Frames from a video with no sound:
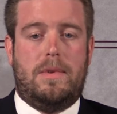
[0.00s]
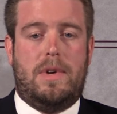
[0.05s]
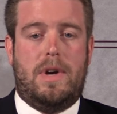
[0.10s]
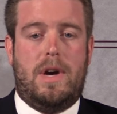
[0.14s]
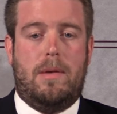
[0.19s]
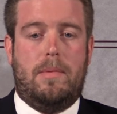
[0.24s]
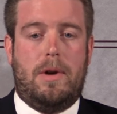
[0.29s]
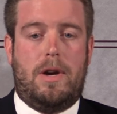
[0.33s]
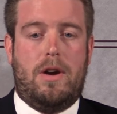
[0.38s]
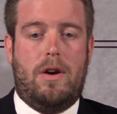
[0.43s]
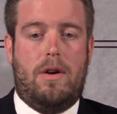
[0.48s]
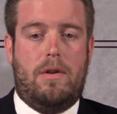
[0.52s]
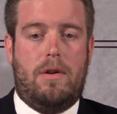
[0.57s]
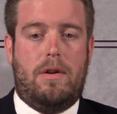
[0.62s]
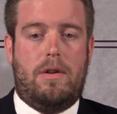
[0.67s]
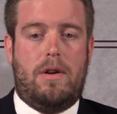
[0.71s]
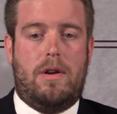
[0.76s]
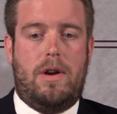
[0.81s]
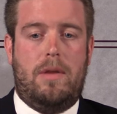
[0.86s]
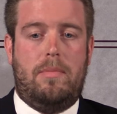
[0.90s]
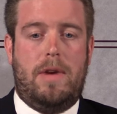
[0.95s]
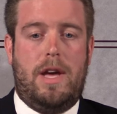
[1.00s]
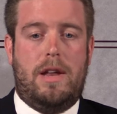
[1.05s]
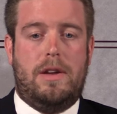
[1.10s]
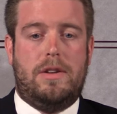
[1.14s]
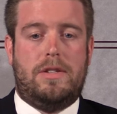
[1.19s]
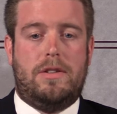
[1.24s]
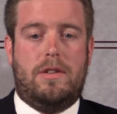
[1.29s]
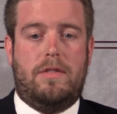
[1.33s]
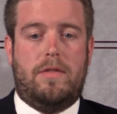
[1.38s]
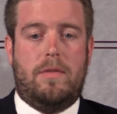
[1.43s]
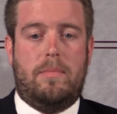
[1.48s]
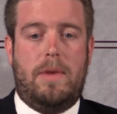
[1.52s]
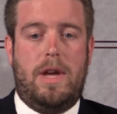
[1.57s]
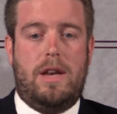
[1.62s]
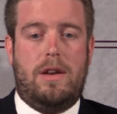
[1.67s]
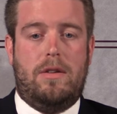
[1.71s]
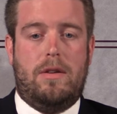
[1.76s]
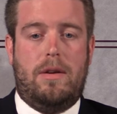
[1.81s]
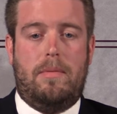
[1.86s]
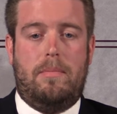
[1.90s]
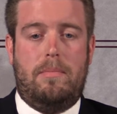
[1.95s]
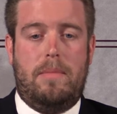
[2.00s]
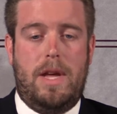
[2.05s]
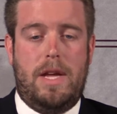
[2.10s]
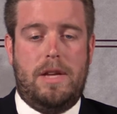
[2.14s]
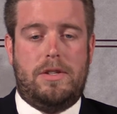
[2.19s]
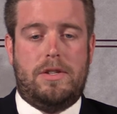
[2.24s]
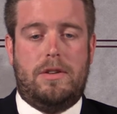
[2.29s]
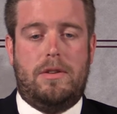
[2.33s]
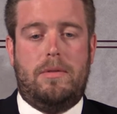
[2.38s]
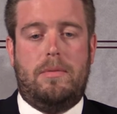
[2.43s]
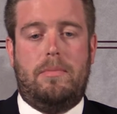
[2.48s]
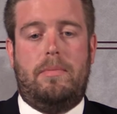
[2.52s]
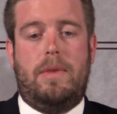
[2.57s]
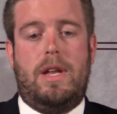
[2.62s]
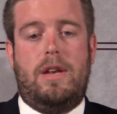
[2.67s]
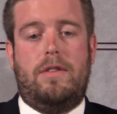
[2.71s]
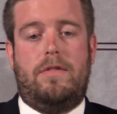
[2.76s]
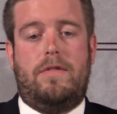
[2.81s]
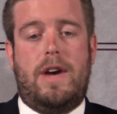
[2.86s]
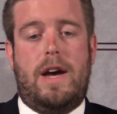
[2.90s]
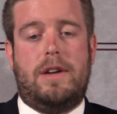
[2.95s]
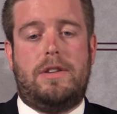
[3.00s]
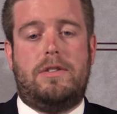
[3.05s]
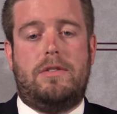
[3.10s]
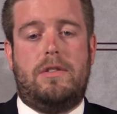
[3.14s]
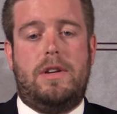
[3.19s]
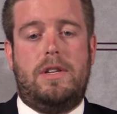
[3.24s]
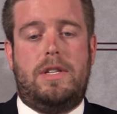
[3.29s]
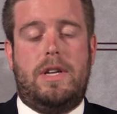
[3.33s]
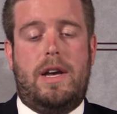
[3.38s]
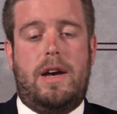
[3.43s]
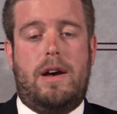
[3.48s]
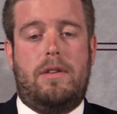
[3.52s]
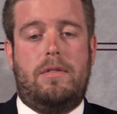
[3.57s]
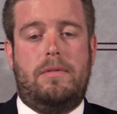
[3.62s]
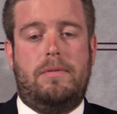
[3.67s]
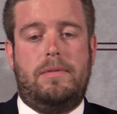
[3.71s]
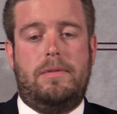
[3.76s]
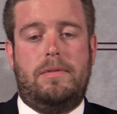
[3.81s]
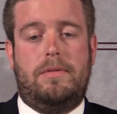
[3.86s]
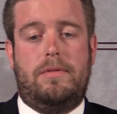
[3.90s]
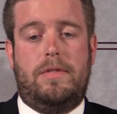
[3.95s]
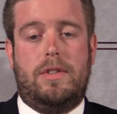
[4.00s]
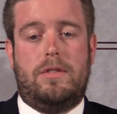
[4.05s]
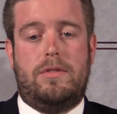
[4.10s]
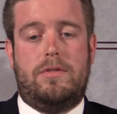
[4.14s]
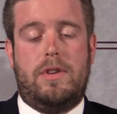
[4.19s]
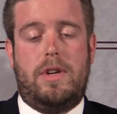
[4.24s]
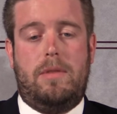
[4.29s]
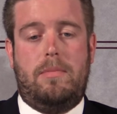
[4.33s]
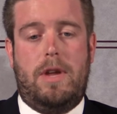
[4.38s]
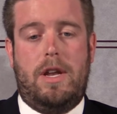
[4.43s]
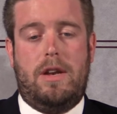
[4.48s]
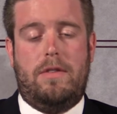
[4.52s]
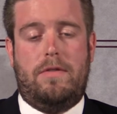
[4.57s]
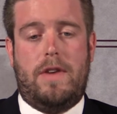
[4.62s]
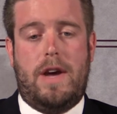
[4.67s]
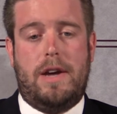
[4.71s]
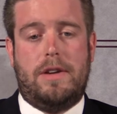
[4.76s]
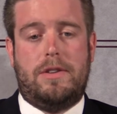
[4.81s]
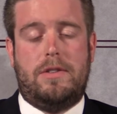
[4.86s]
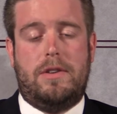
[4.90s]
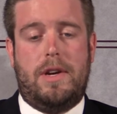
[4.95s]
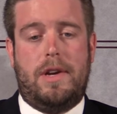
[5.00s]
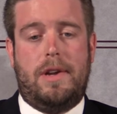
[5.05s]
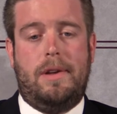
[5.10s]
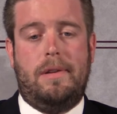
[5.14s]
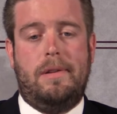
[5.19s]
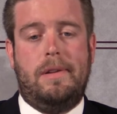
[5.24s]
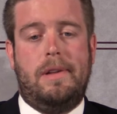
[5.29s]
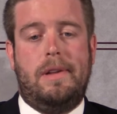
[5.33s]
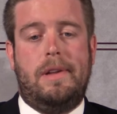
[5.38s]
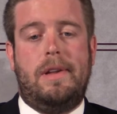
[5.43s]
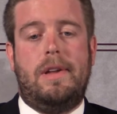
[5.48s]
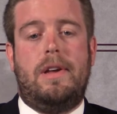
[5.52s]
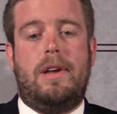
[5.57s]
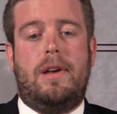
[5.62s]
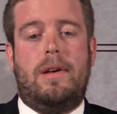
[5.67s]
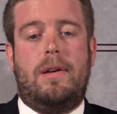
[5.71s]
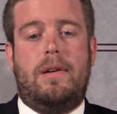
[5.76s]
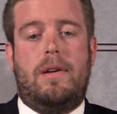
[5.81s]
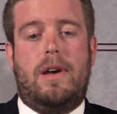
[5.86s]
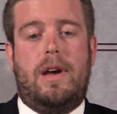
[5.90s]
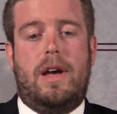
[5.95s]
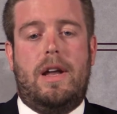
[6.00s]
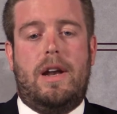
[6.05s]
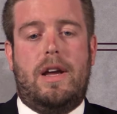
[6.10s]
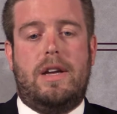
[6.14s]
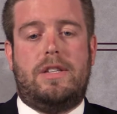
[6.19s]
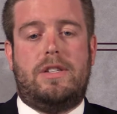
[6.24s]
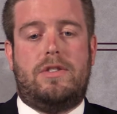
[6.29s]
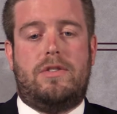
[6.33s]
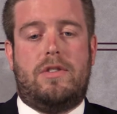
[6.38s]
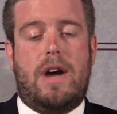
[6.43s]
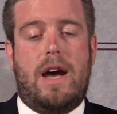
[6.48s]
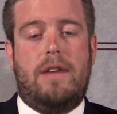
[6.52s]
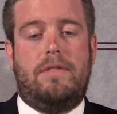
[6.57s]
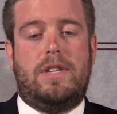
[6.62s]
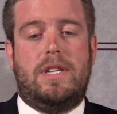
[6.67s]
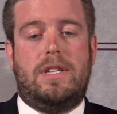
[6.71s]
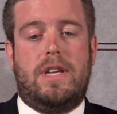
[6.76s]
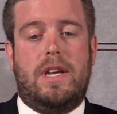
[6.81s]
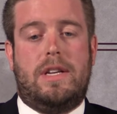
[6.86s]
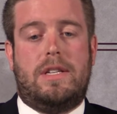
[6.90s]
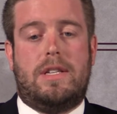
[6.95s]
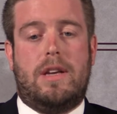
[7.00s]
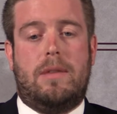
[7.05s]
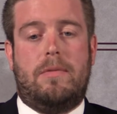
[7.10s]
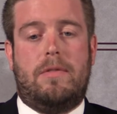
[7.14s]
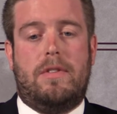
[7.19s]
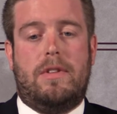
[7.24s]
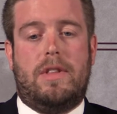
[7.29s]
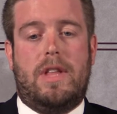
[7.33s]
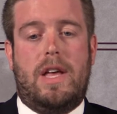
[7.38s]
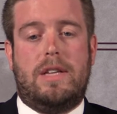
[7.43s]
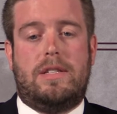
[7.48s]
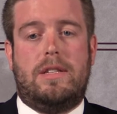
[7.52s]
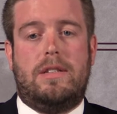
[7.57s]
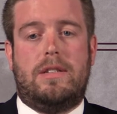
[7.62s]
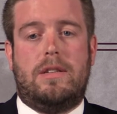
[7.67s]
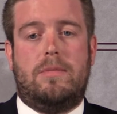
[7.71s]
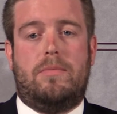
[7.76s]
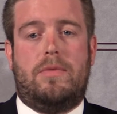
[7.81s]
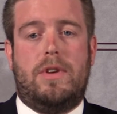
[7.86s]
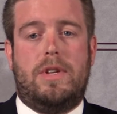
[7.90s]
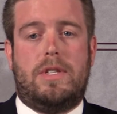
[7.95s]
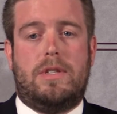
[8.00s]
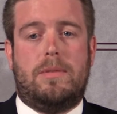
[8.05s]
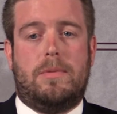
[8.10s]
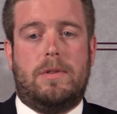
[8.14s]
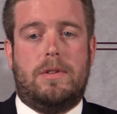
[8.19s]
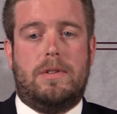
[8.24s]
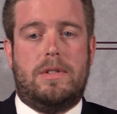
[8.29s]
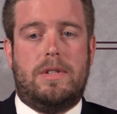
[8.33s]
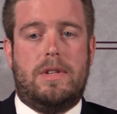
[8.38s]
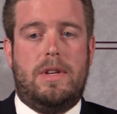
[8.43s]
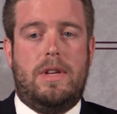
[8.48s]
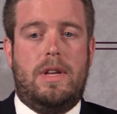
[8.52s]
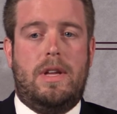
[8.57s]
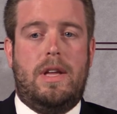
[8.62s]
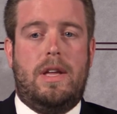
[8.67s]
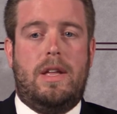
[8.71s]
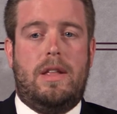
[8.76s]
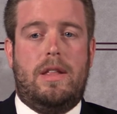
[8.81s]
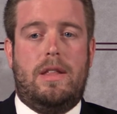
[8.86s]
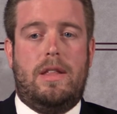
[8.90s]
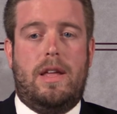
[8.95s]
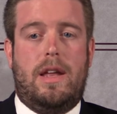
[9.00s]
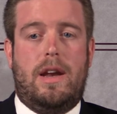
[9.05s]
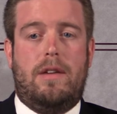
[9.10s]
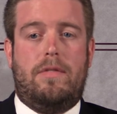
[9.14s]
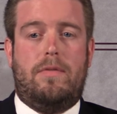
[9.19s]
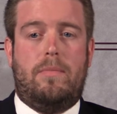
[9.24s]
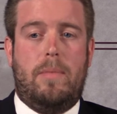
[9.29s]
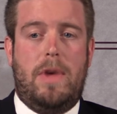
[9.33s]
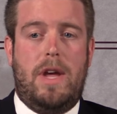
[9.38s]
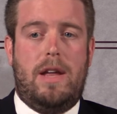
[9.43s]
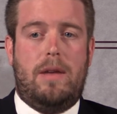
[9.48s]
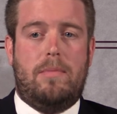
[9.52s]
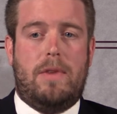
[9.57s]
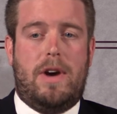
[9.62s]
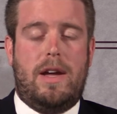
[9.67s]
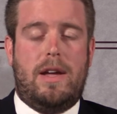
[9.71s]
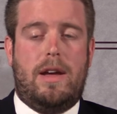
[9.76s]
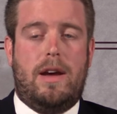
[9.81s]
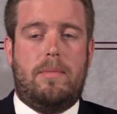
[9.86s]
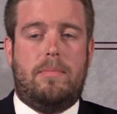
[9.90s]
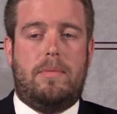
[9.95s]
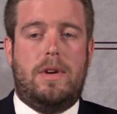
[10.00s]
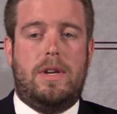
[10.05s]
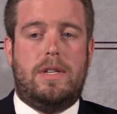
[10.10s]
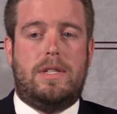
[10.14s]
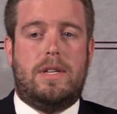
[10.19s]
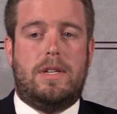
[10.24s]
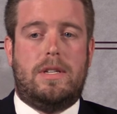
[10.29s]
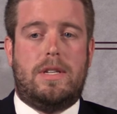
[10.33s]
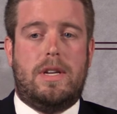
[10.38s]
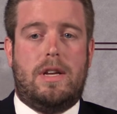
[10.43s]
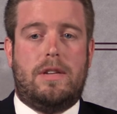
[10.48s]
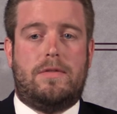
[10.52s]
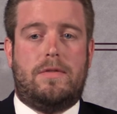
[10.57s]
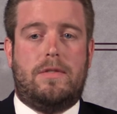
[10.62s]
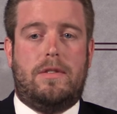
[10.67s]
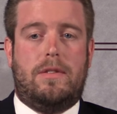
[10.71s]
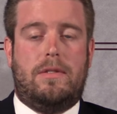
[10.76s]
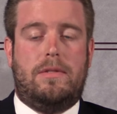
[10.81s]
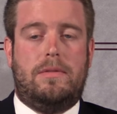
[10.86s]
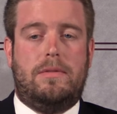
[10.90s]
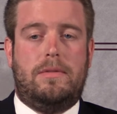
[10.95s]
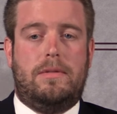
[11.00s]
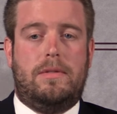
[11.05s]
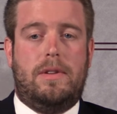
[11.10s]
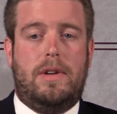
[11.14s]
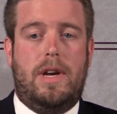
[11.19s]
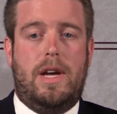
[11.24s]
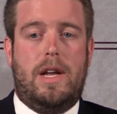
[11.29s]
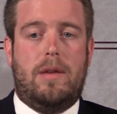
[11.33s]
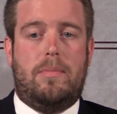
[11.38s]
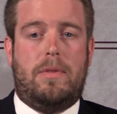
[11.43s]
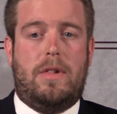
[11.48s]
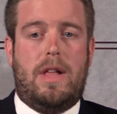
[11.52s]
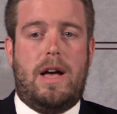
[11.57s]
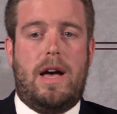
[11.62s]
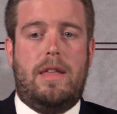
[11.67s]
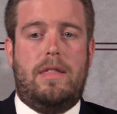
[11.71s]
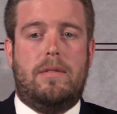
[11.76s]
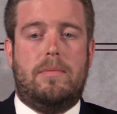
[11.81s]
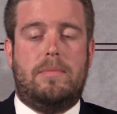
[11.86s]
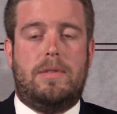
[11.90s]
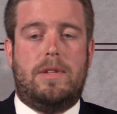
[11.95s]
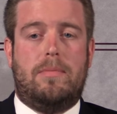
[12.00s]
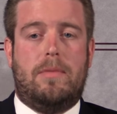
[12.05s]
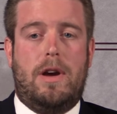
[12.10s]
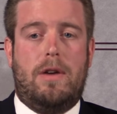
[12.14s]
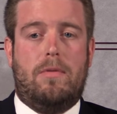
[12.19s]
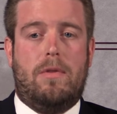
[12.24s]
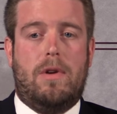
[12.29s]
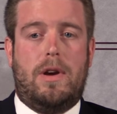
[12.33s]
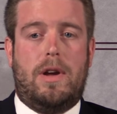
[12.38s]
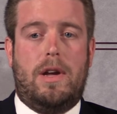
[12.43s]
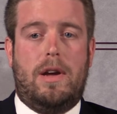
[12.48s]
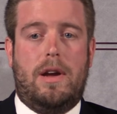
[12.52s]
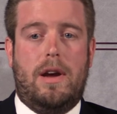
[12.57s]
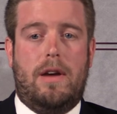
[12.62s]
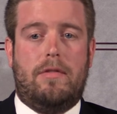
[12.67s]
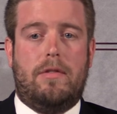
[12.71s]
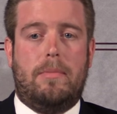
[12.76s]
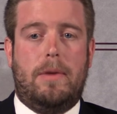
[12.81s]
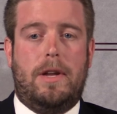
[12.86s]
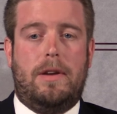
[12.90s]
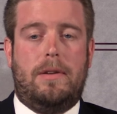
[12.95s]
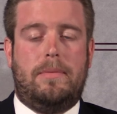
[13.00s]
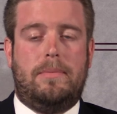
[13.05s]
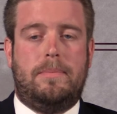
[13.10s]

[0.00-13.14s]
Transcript: I'm a co-owner and manager of a major manufacturer in town, Filtrine Manufacturing, and I strive to take some of the lessons and principles that have made my company successful and apply them to my work in government.